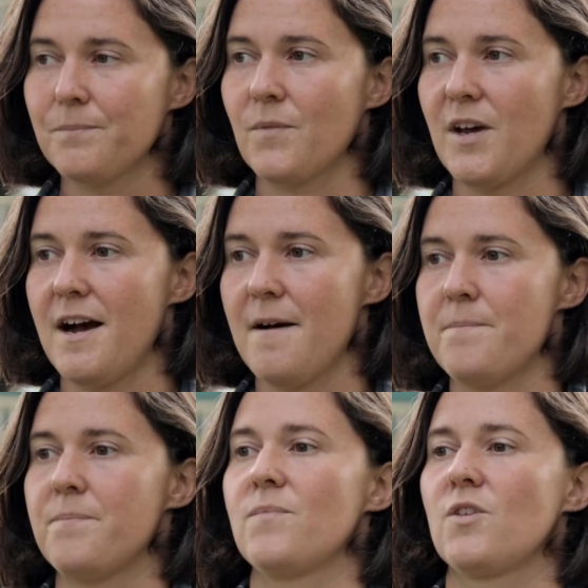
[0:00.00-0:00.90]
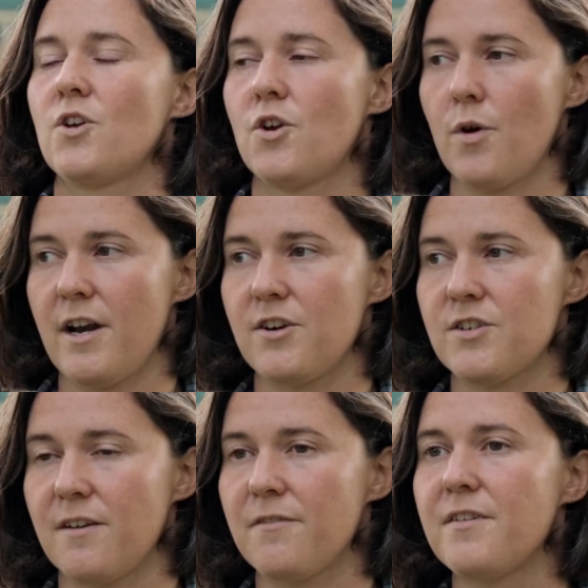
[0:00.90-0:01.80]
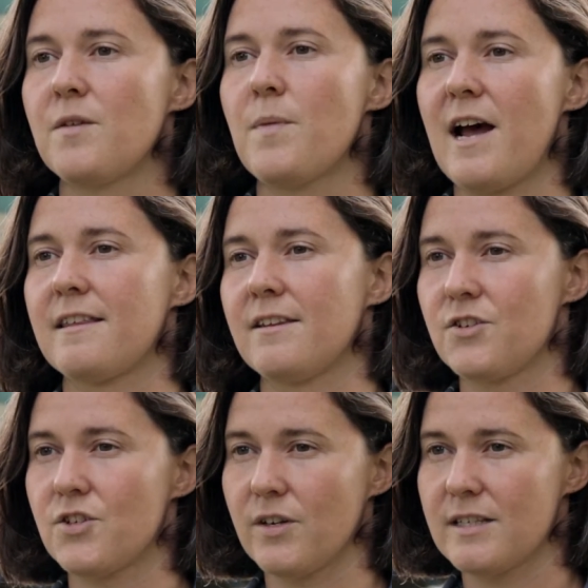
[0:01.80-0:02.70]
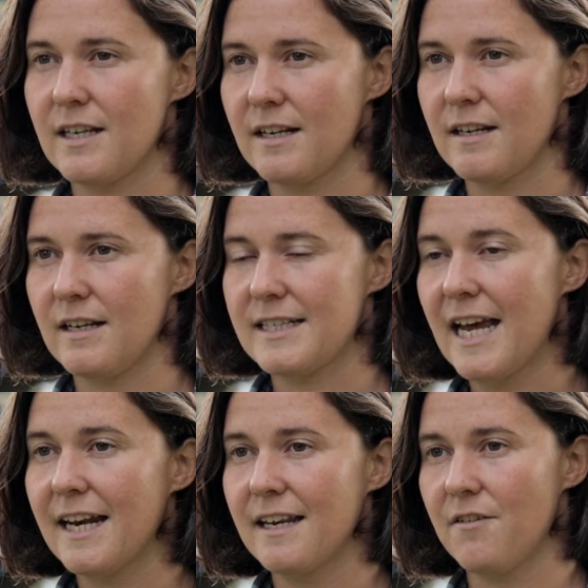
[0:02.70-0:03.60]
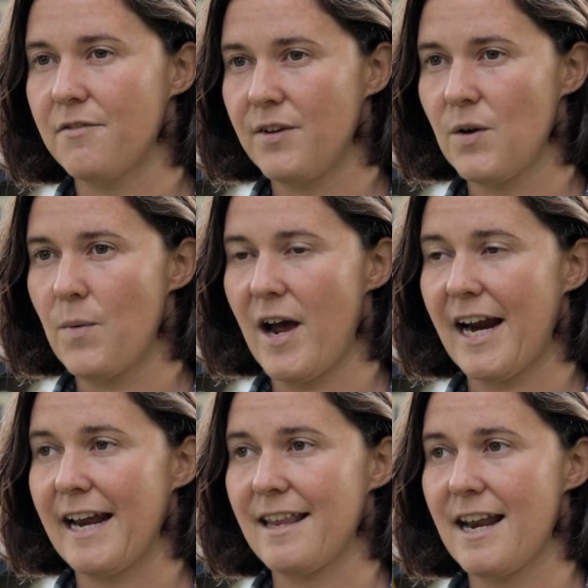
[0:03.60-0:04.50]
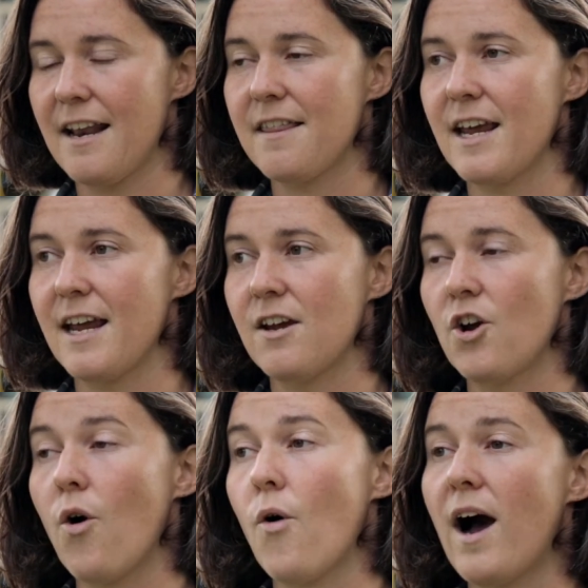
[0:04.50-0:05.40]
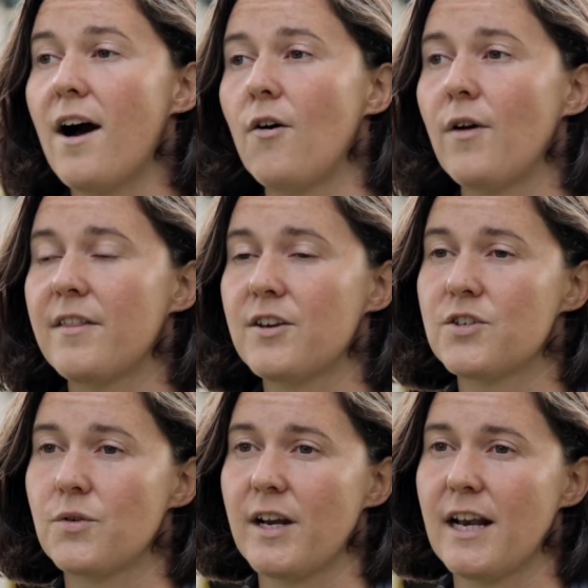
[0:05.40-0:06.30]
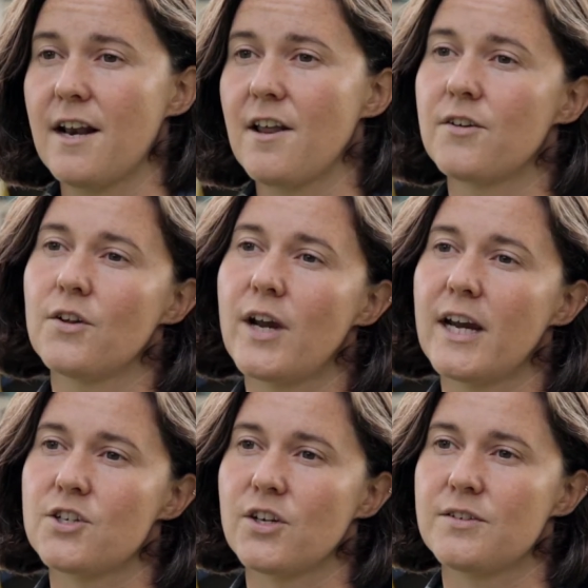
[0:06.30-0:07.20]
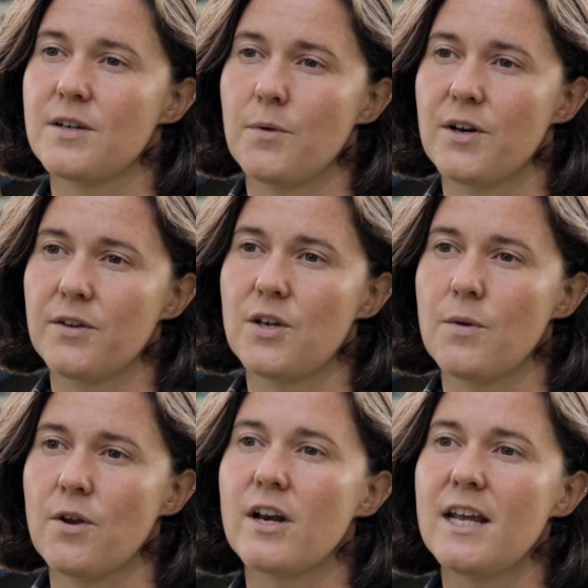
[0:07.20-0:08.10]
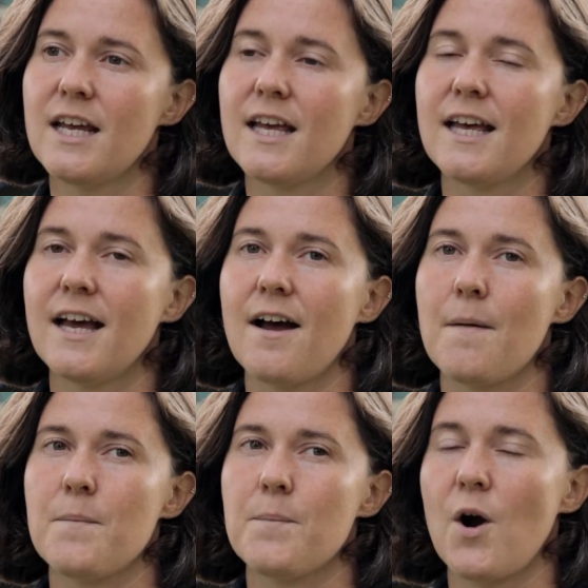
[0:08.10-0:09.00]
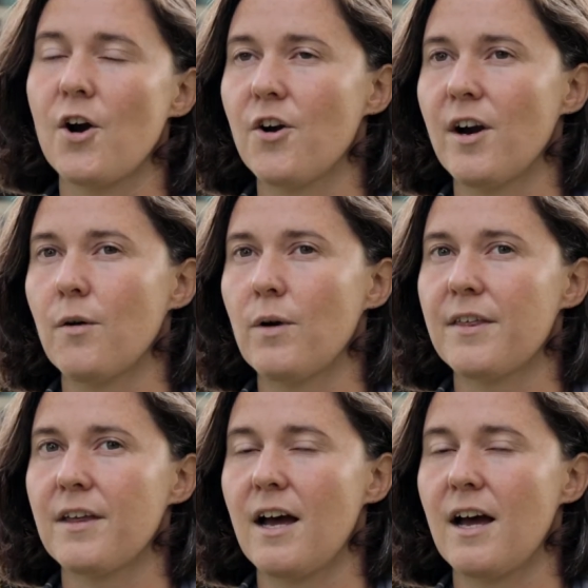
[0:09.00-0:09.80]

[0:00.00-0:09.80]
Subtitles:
The coordinators give feedback, the other students that attend give feedback, and then they go out and they do it in another location somewhere in the community, partnering with